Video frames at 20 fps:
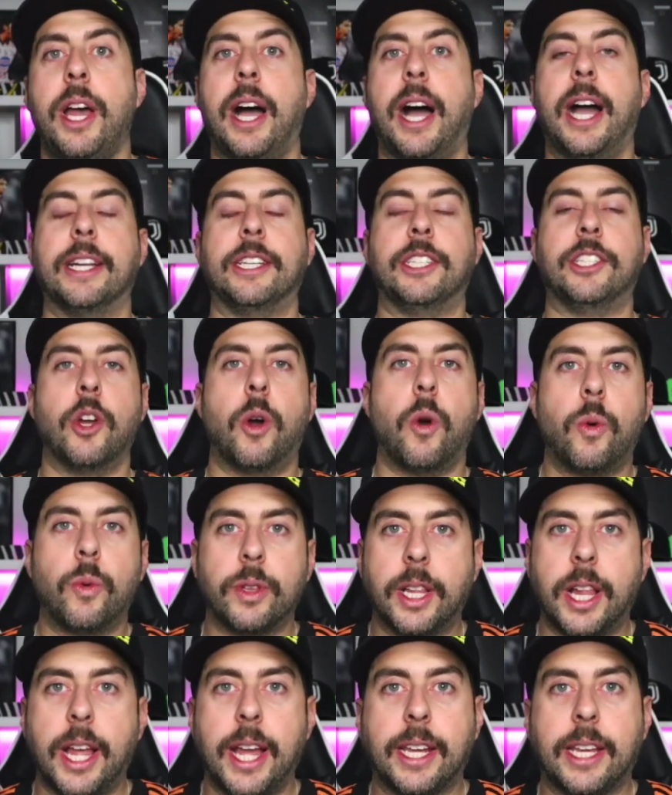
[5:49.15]
I don't
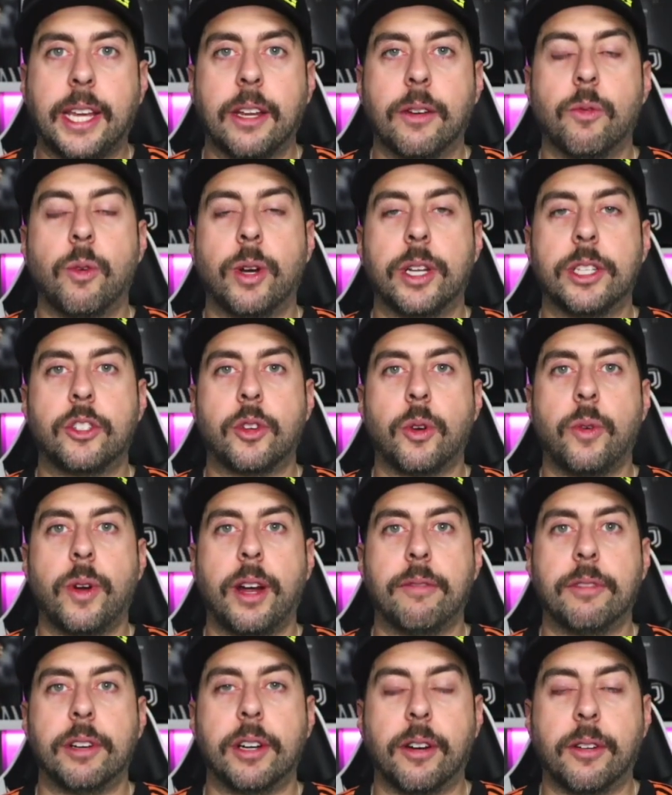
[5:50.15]
like it
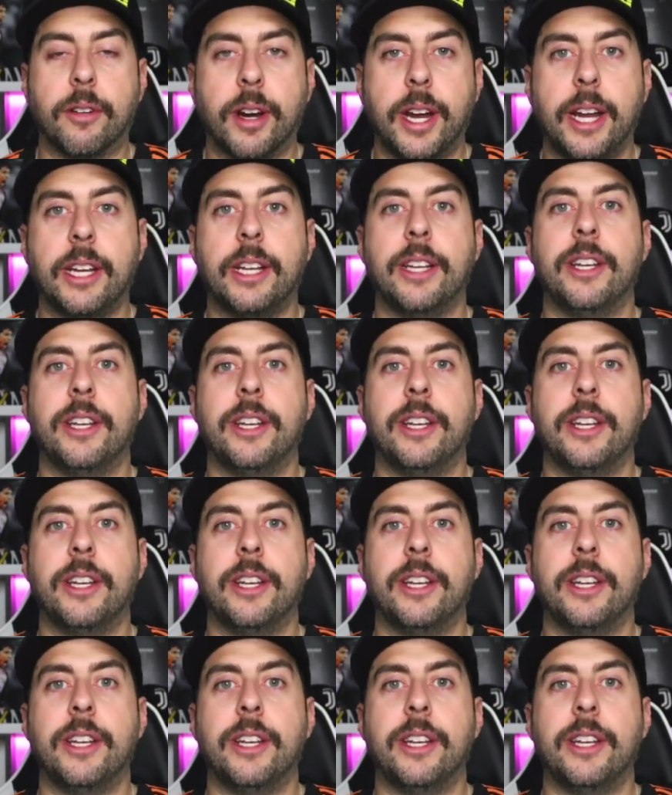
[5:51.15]
whatsoever, all right?